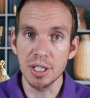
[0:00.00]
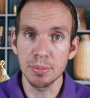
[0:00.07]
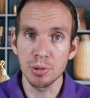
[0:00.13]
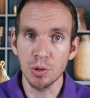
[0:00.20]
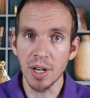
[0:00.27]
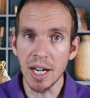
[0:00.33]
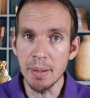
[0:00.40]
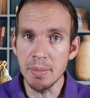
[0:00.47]

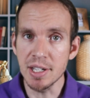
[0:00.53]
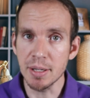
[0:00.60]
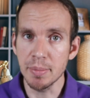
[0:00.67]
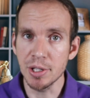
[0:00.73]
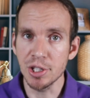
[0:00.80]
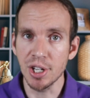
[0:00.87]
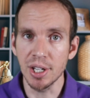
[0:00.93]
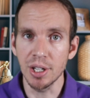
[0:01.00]
subscribing to
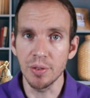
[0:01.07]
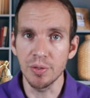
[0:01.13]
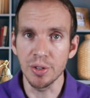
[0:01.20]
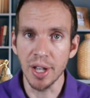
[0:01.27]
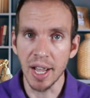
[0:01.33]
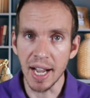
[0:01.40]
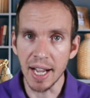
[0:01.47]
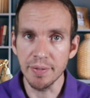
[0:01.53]
my channel if
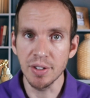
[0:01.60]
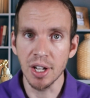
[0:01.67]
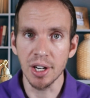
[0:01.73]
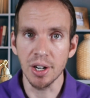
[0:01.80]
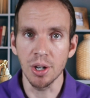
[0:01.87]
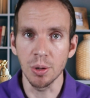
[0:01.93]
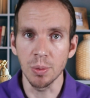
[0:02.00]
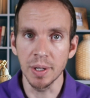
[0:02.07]
you have
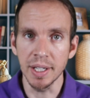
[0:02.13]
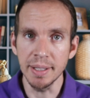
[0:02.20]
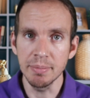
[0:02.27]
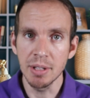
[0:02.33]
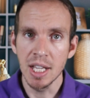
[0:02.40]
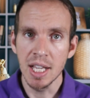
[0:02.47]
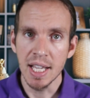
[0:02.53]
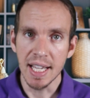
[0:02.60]
not already,
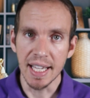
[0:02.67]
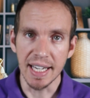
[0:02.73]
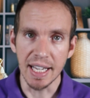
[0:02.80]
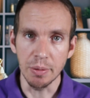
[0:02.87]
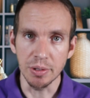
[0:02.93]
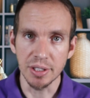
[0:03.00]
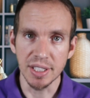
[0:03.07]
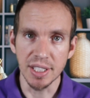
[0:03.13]
and
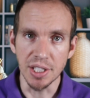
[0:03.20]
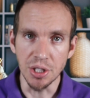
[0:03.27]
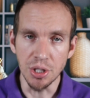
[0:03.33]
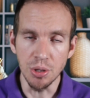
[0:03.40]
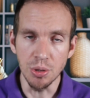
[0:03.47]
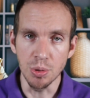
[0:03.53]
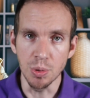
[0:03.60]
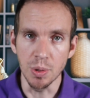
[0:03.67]
I will see
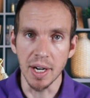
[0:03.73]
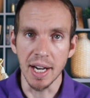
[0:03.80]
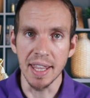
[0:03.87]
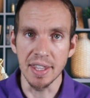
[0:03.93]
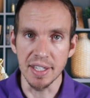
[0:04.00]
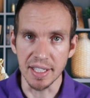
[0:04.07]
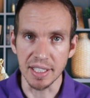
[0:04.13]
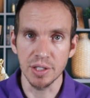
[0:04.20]
you
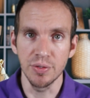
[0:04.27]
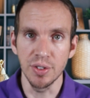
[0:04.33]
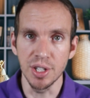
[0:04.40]
in the next